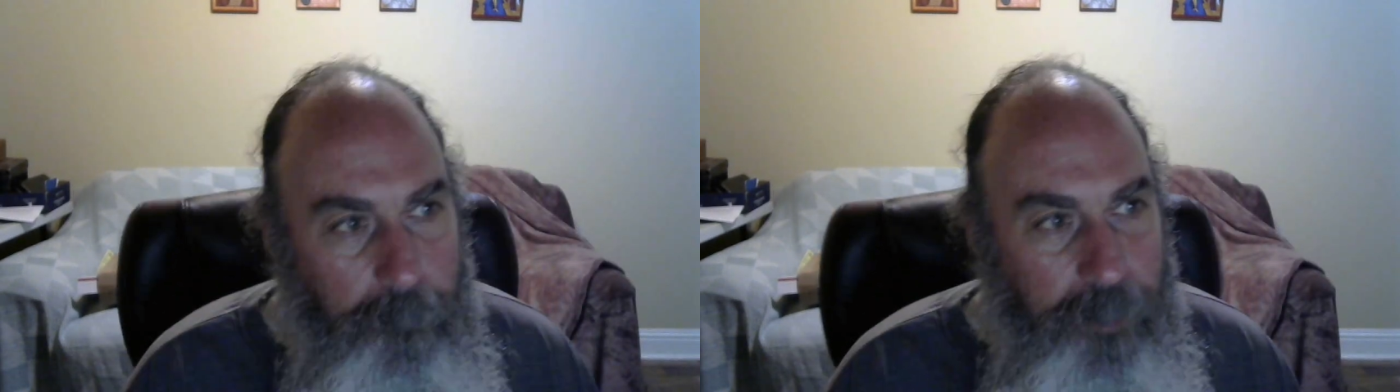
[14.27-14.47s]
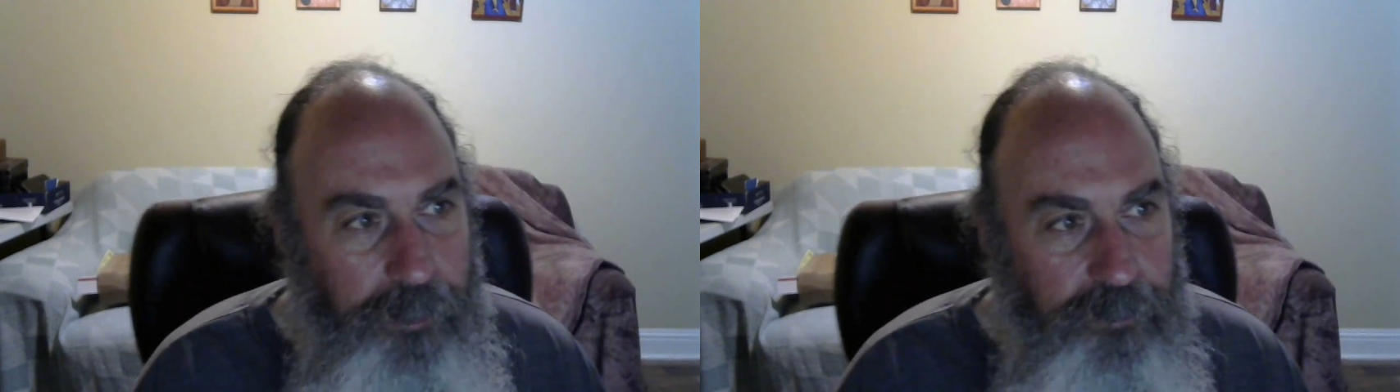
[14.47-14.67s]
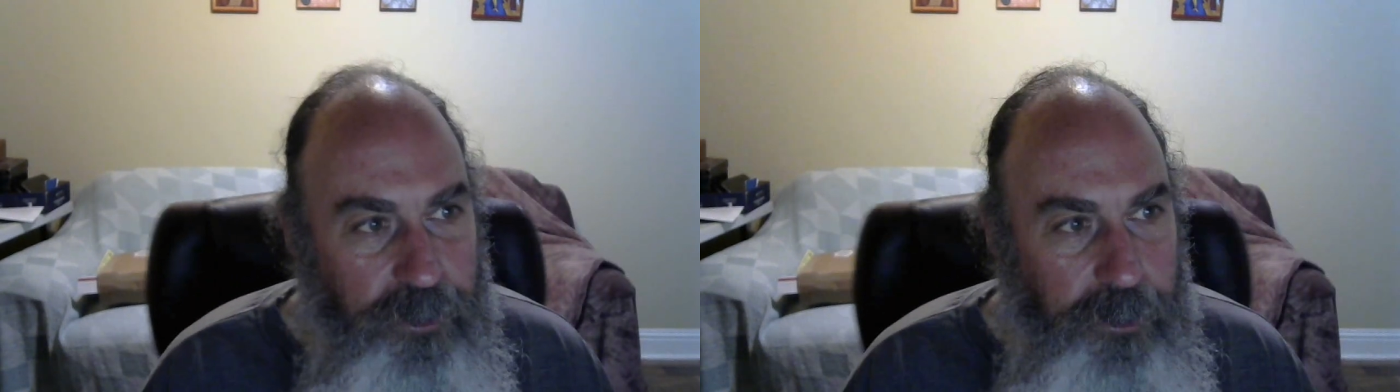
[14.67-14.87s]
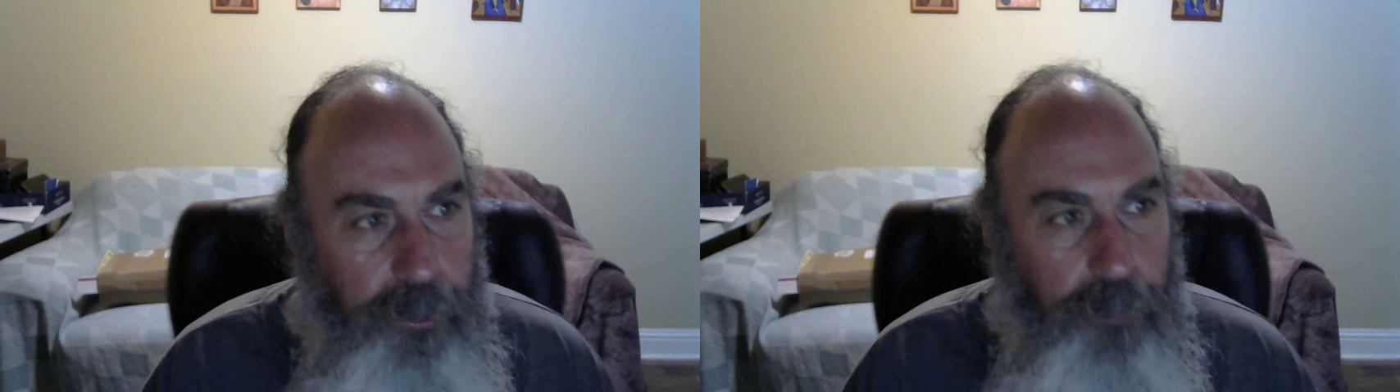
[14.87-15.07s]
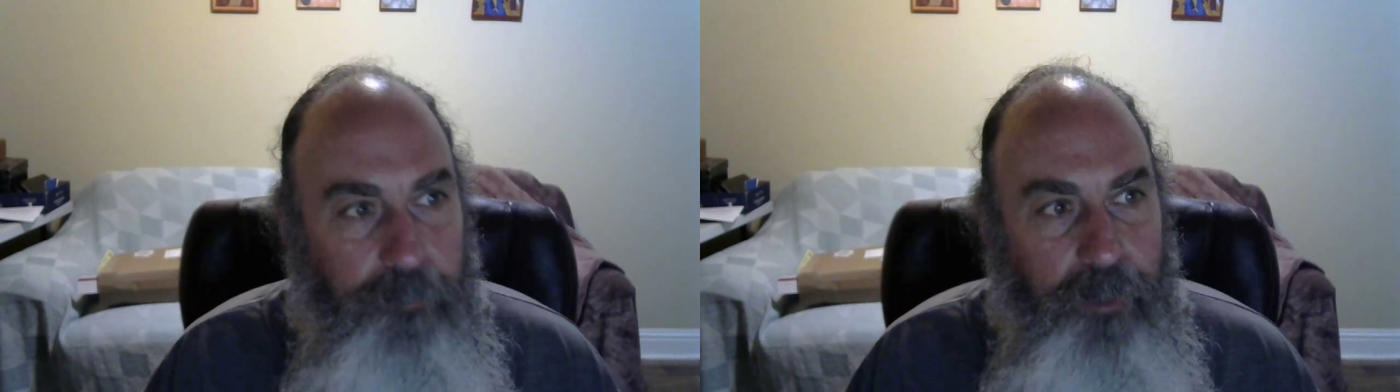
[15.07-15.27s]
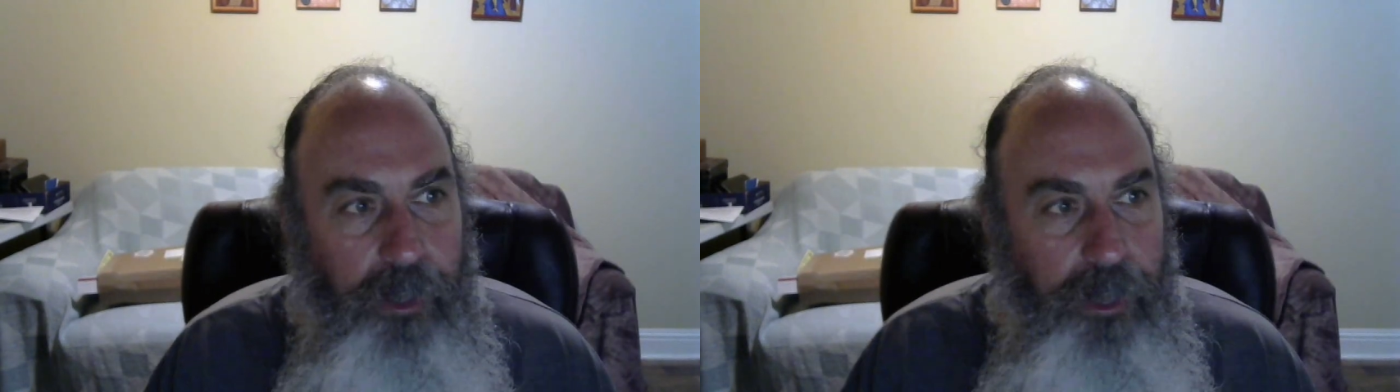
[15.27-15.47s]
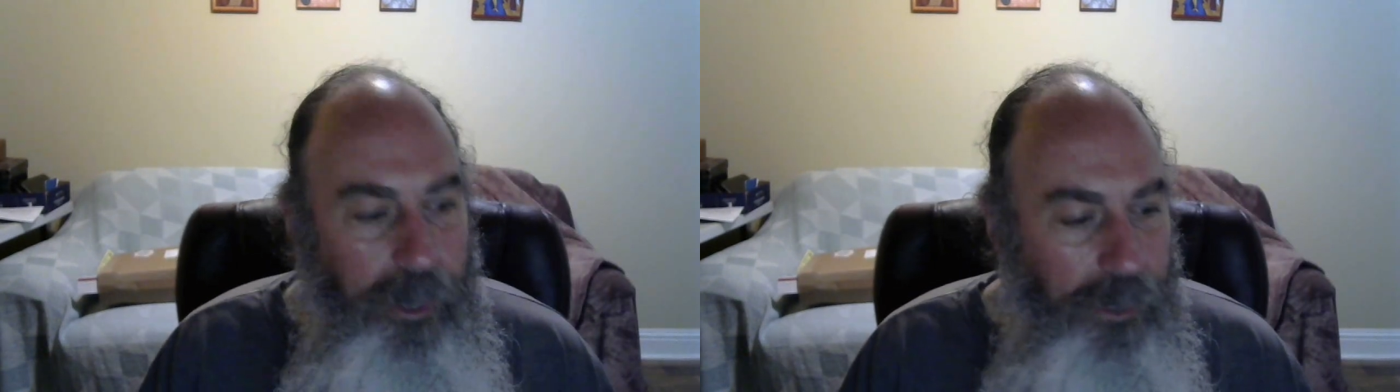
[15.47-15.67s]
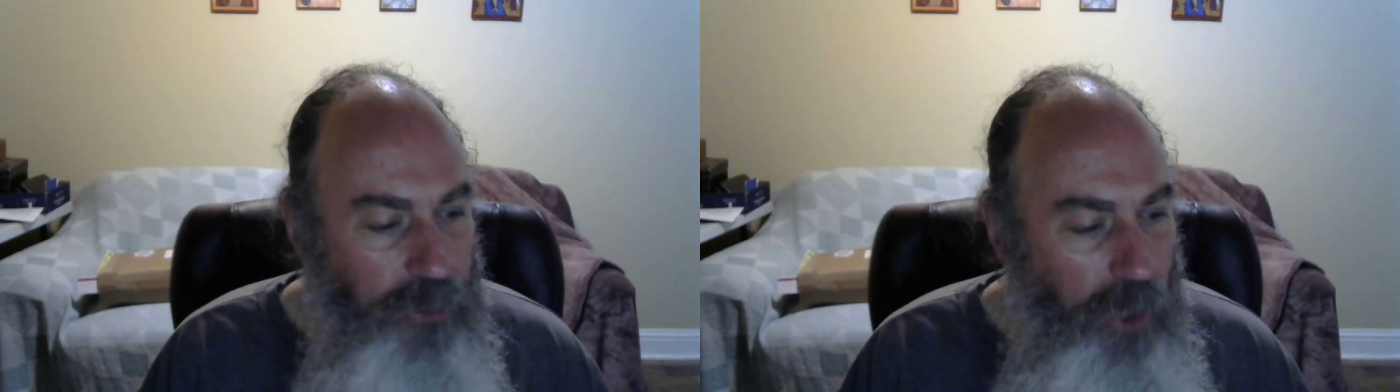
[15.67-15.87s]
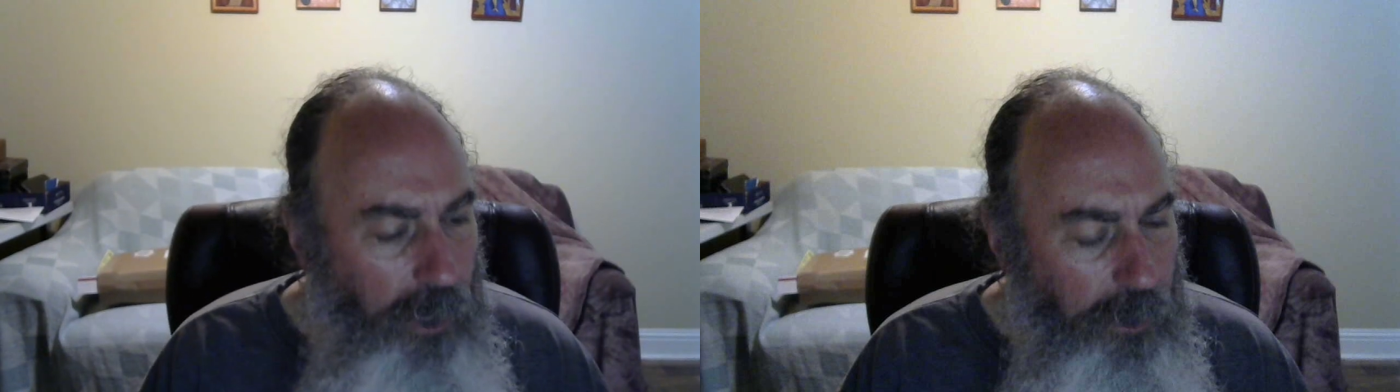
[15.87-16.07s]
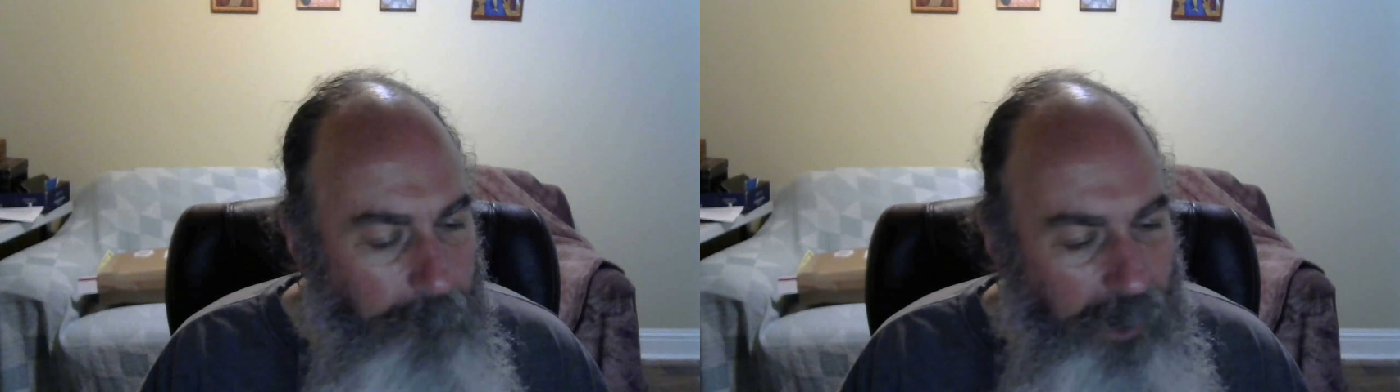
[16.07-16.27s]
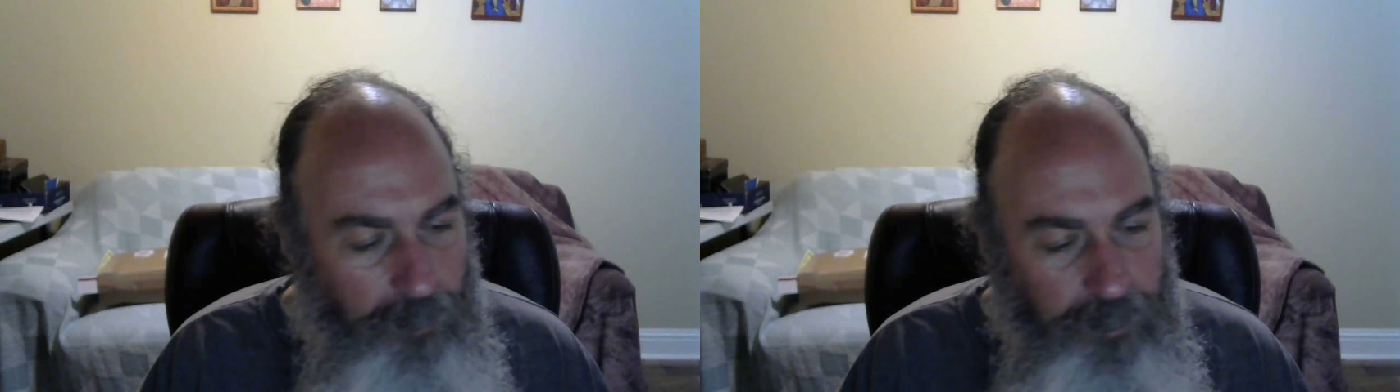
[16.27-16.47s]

minutes here and talk about